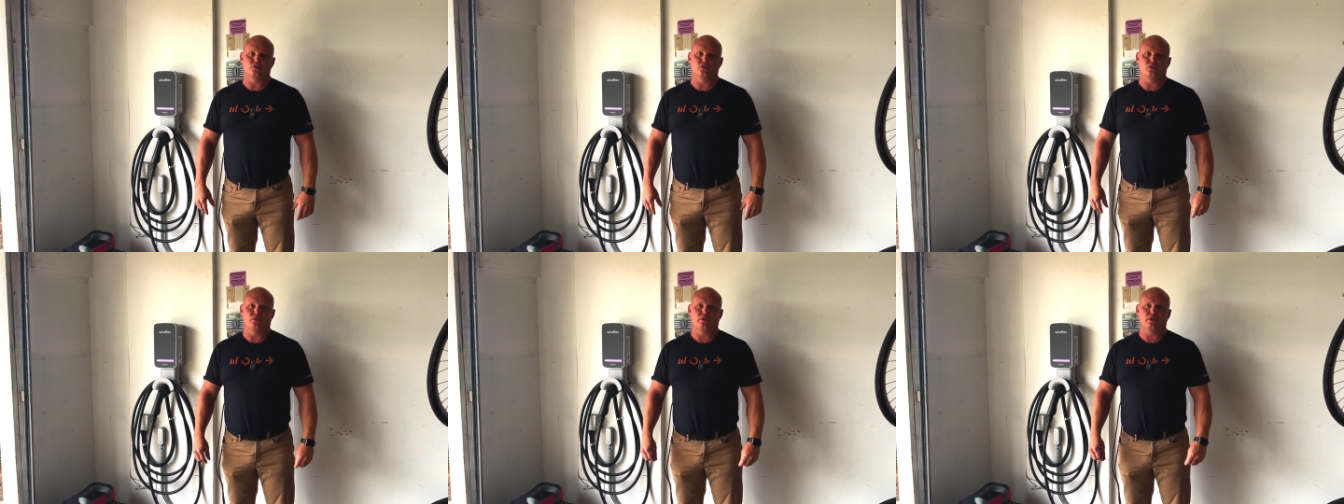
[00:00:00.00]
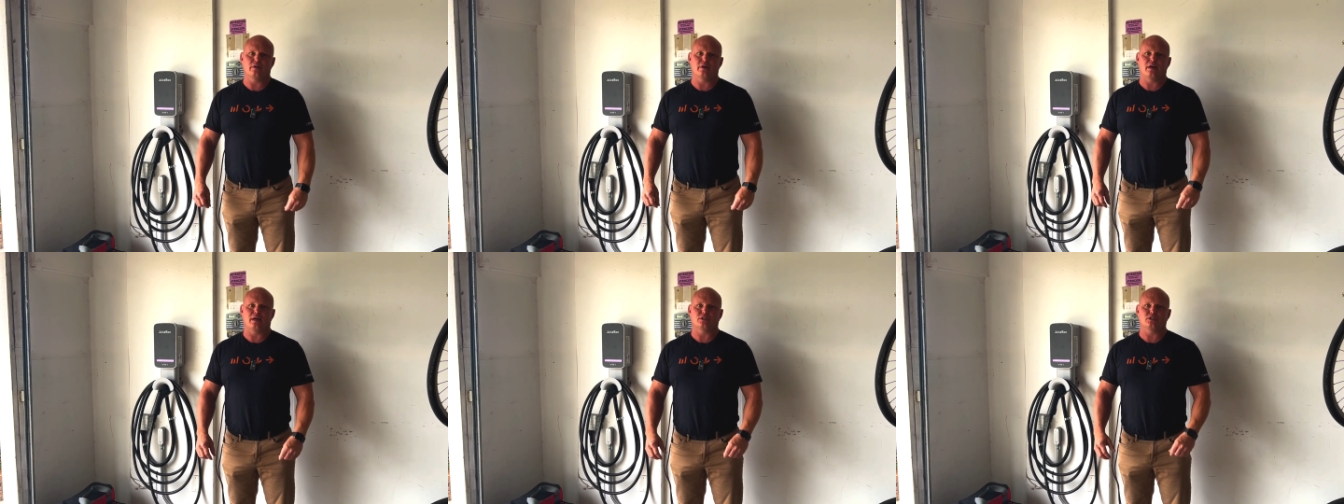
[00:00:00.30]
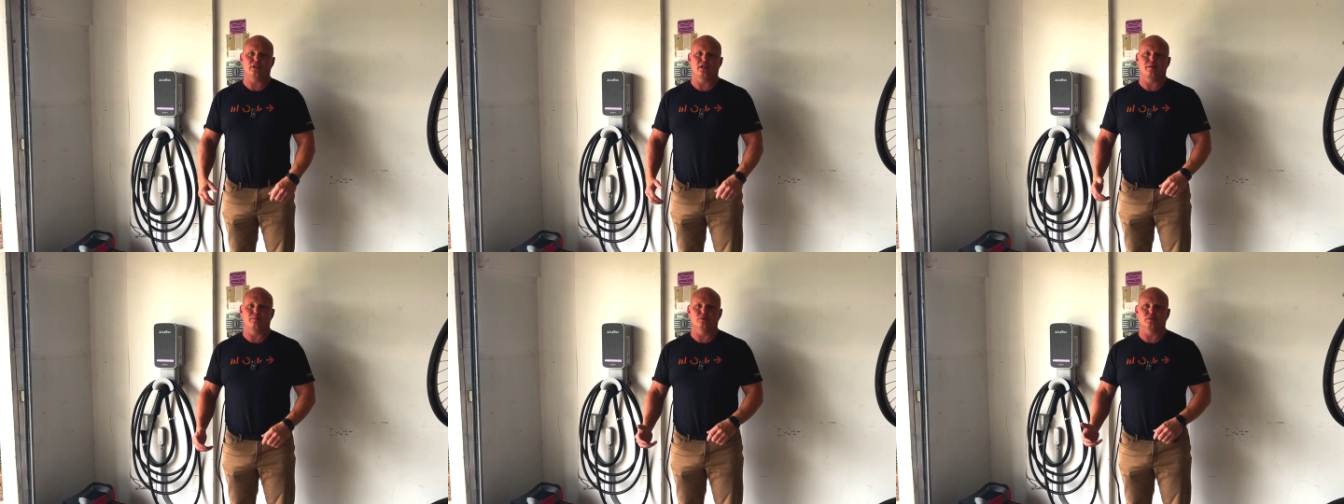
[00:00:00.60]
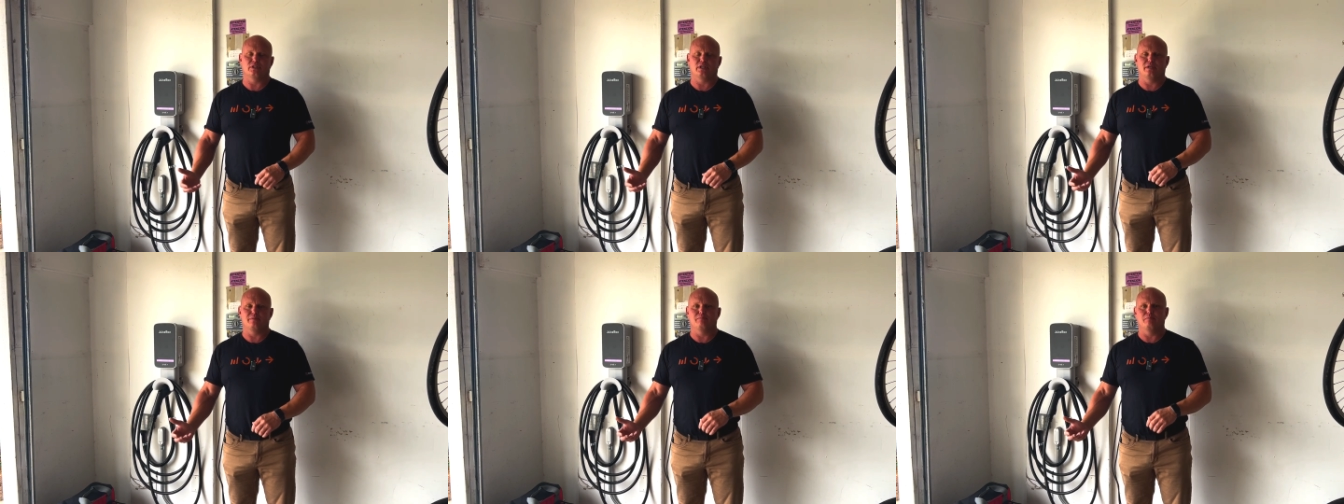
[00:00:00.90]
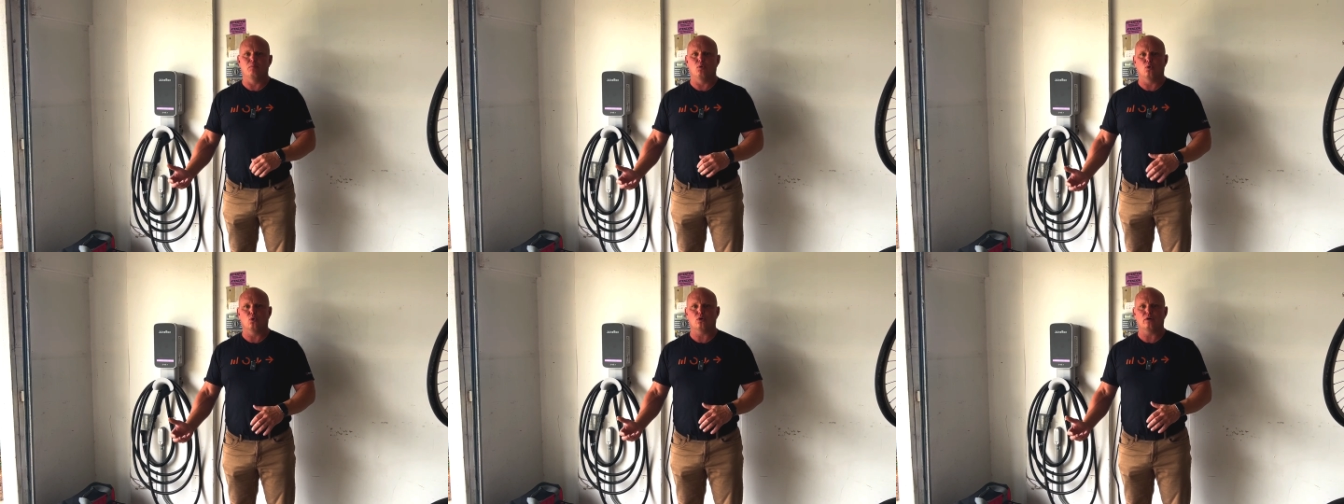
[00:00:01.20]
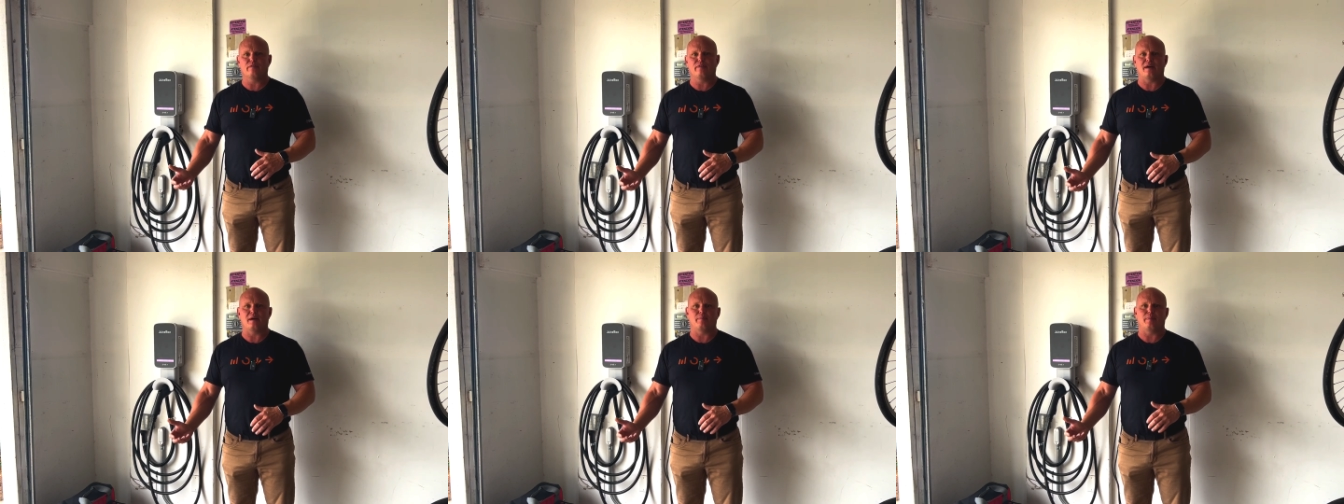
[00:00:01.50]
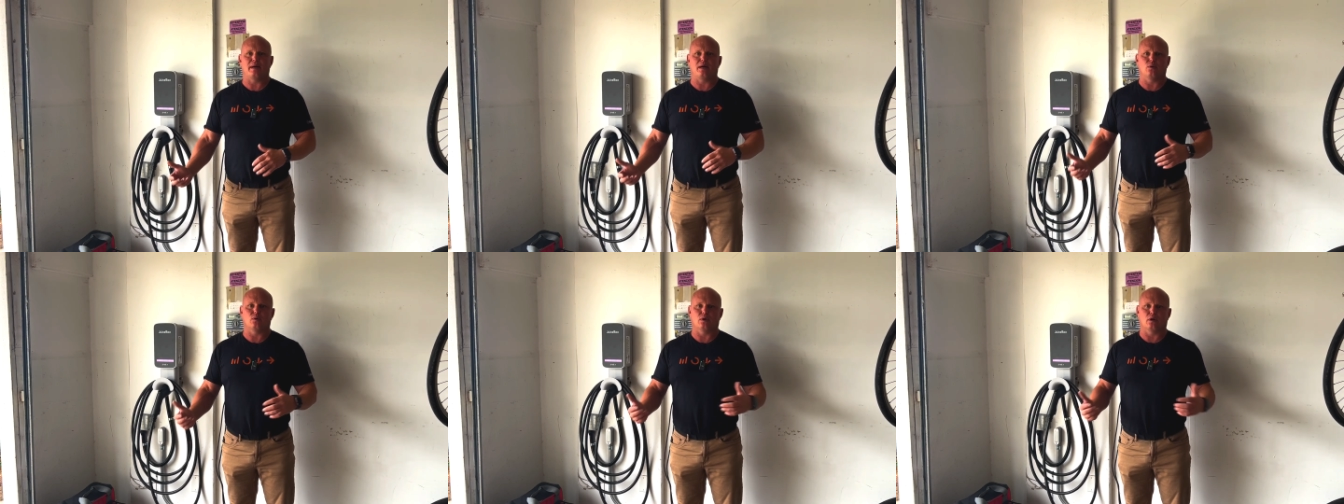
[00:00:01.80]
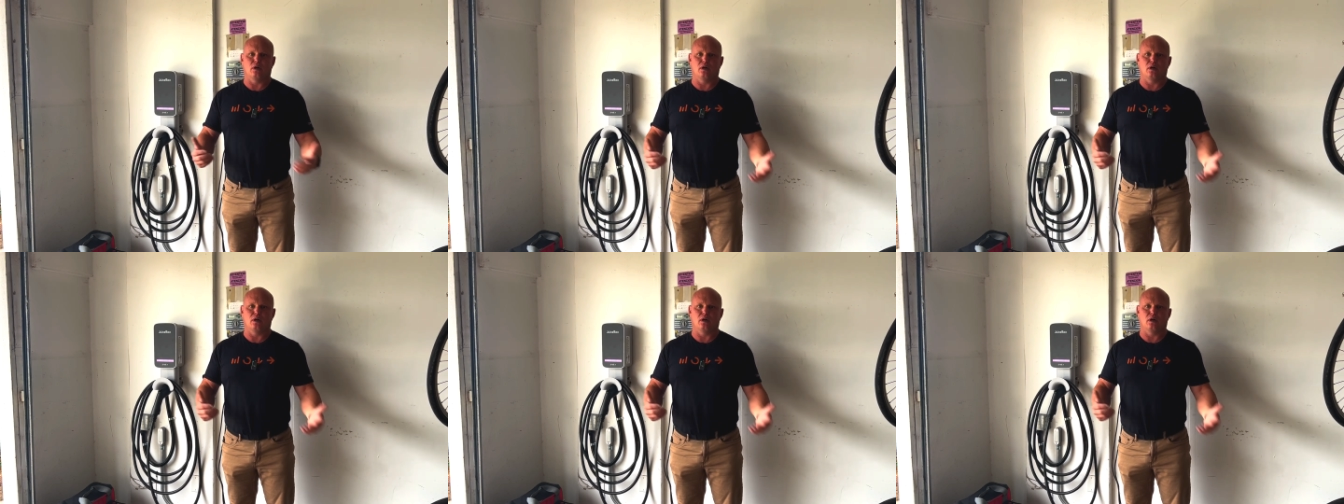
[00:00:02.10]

So they're actually able to keep more of that power